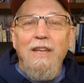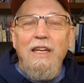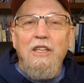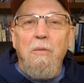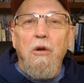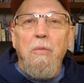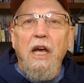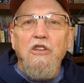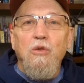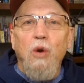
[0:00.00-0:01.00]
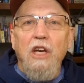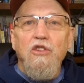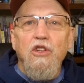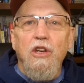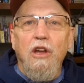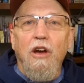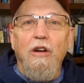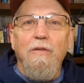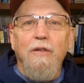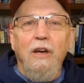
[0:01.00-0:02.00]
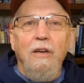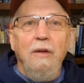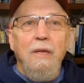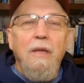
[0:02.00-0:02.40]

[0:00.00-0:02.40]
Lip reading: It's a perpetuation of,